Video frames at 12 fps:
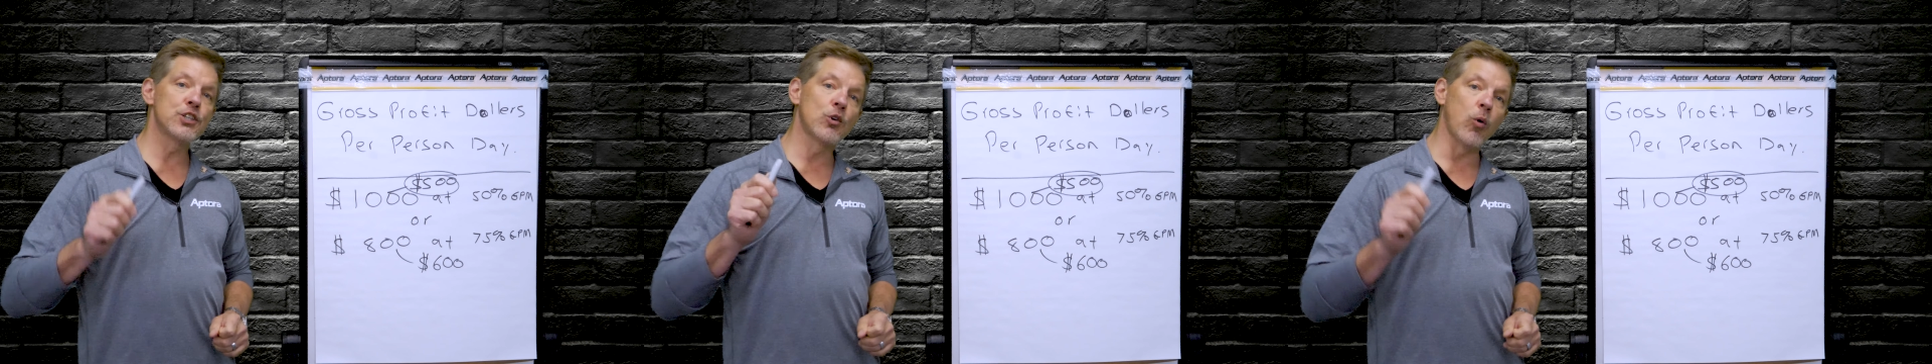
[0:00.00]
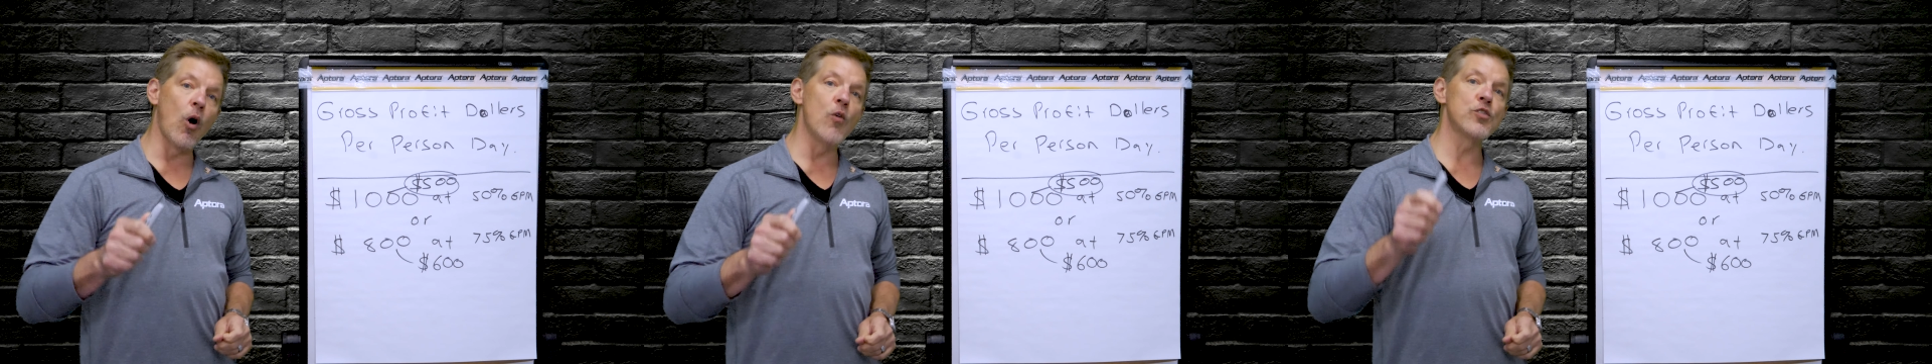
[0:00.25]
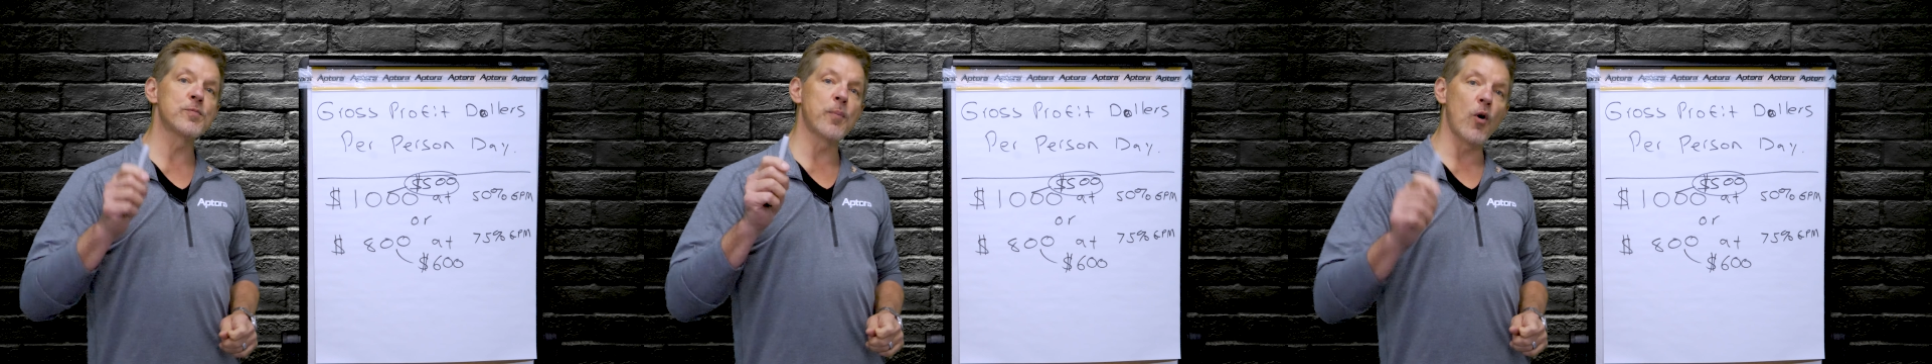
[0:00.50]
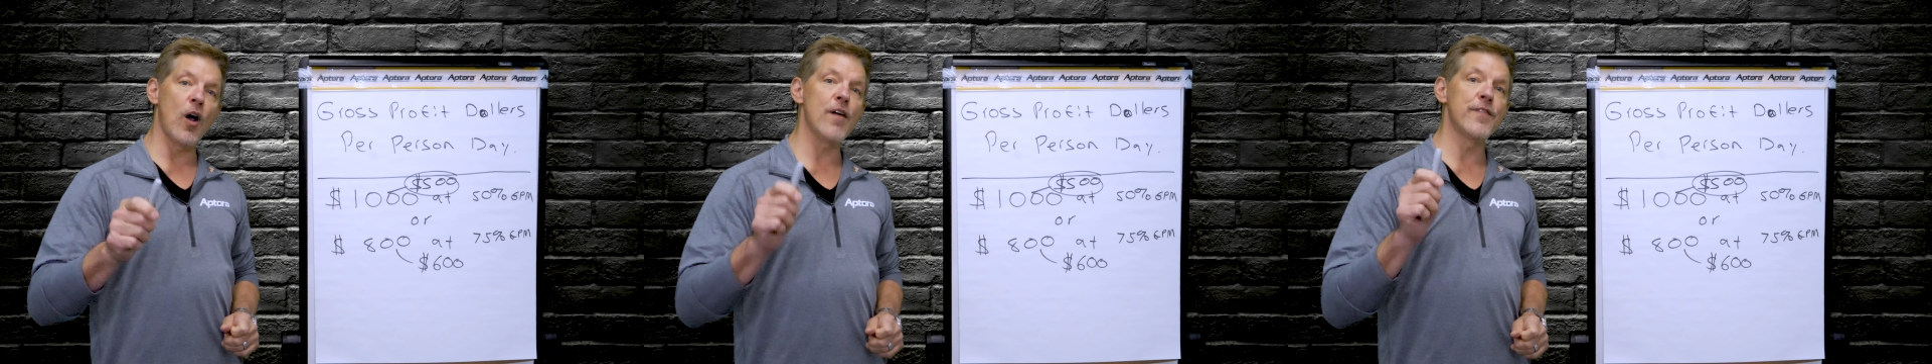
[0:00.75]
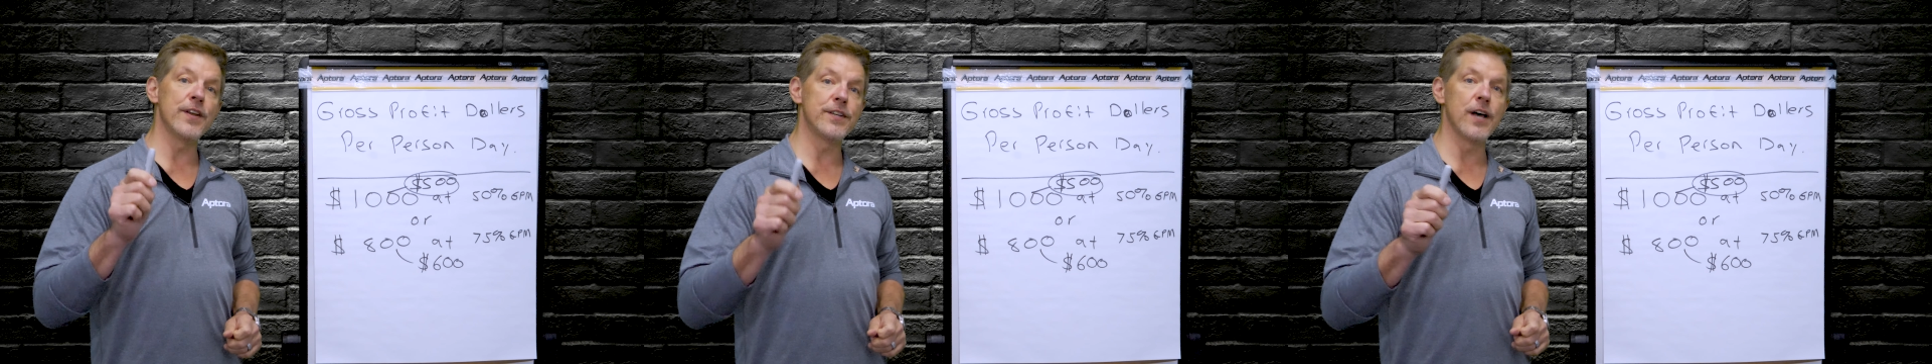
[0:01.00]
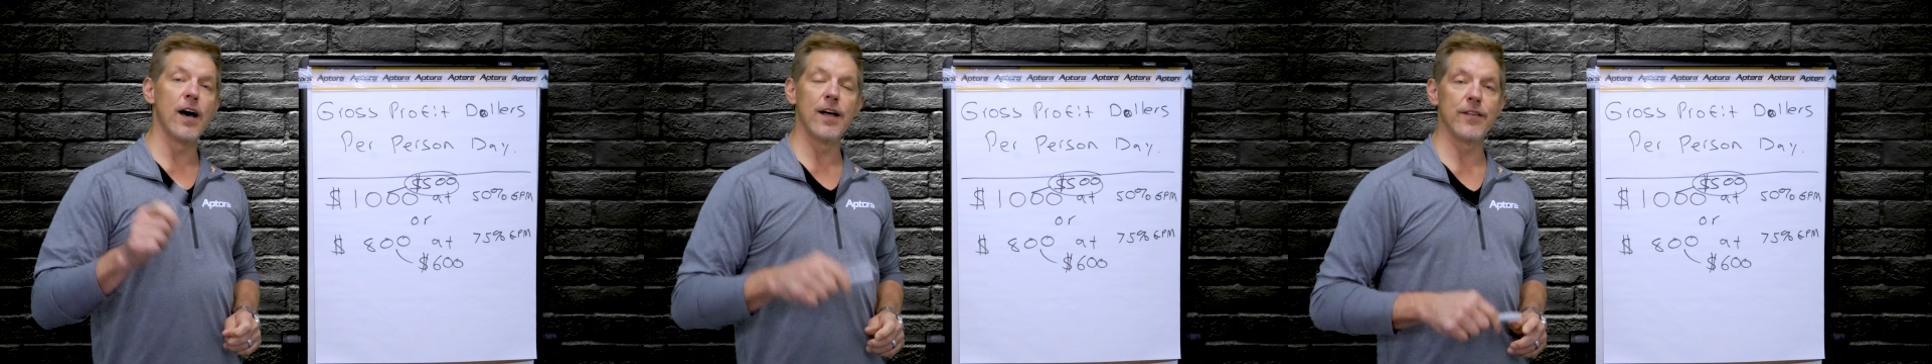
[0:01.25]
gross profit
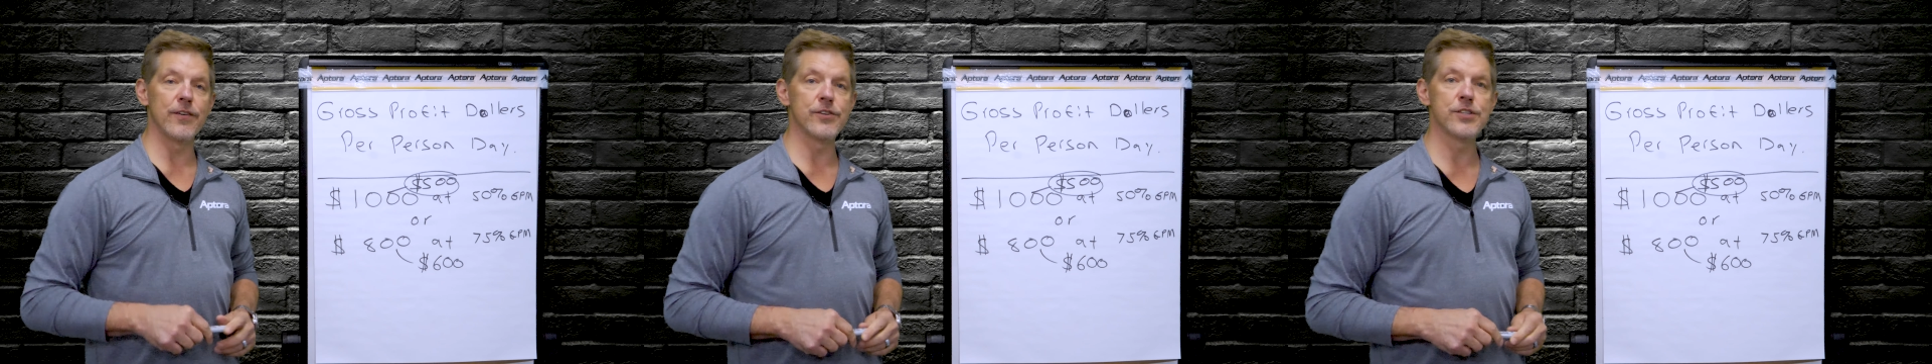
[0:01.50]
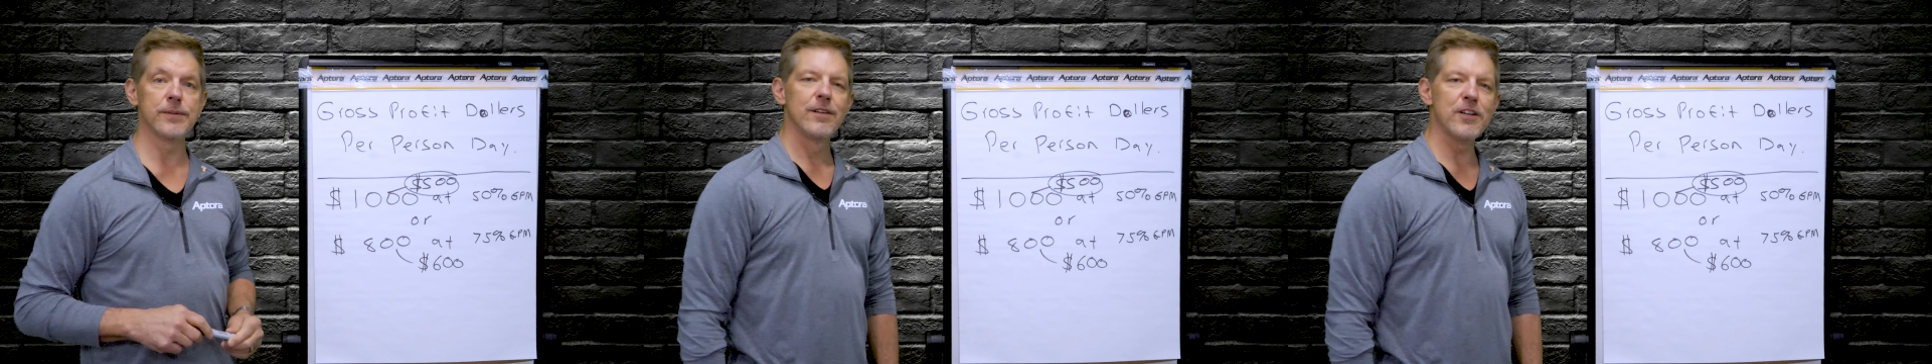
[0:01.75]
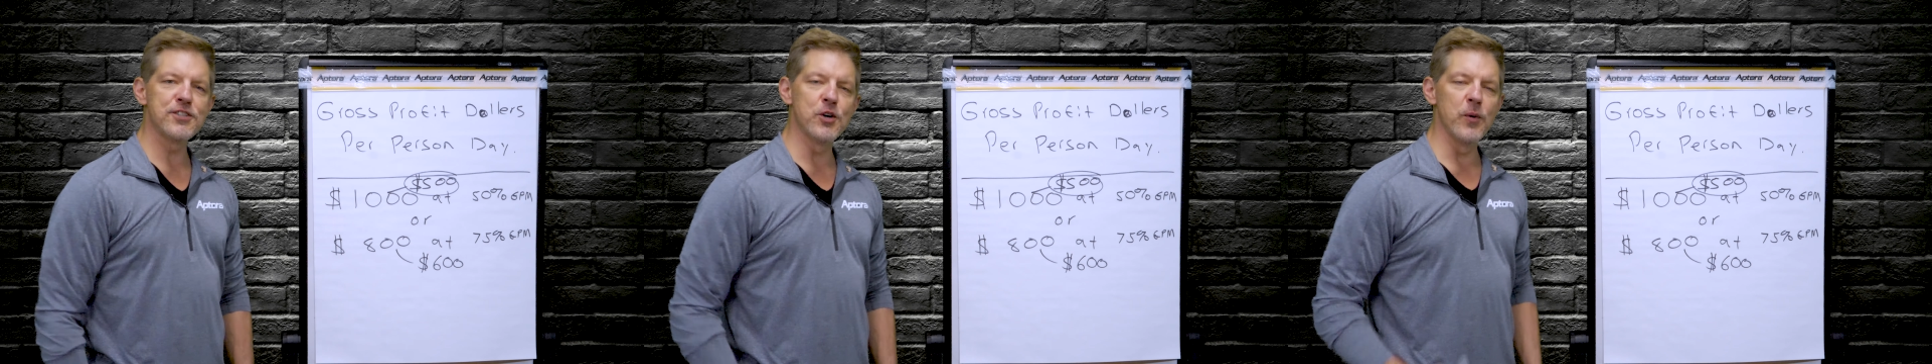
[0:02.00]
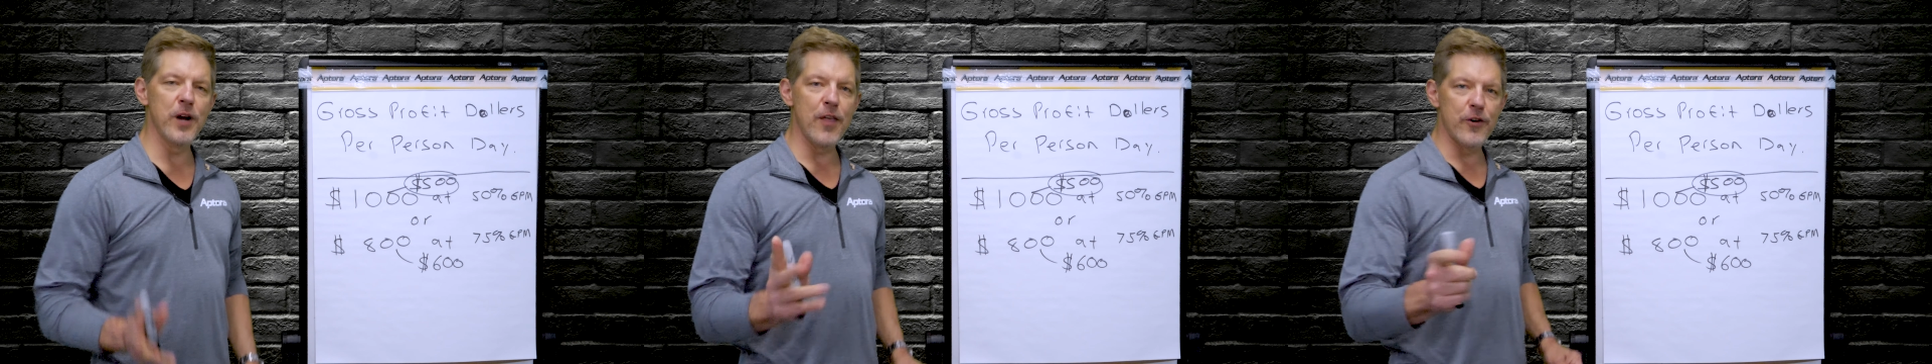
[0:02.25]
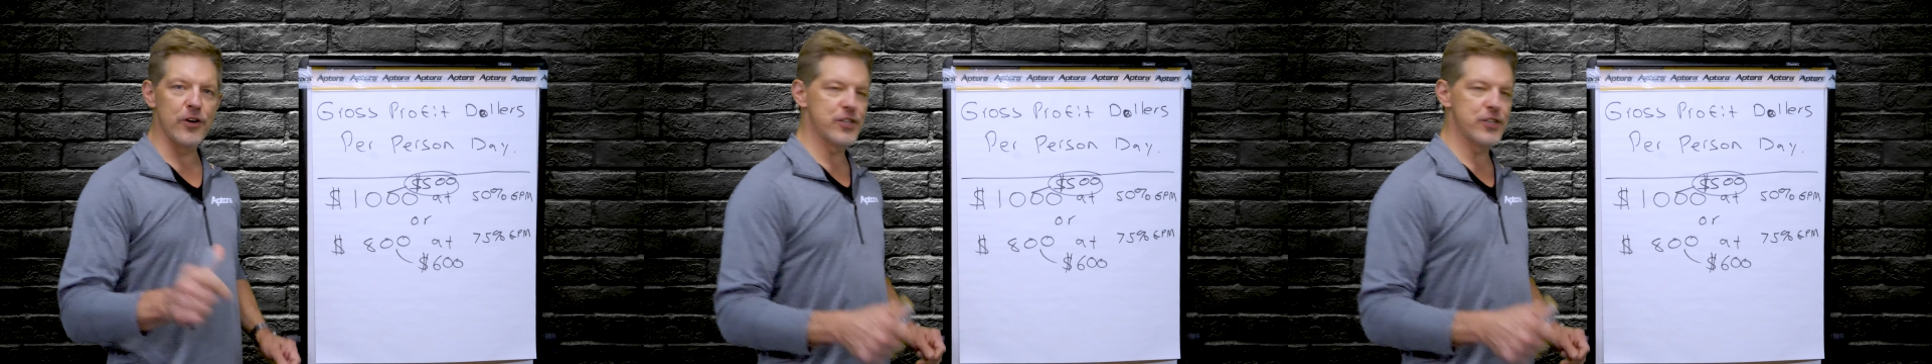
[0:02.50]
dollars. Let's do another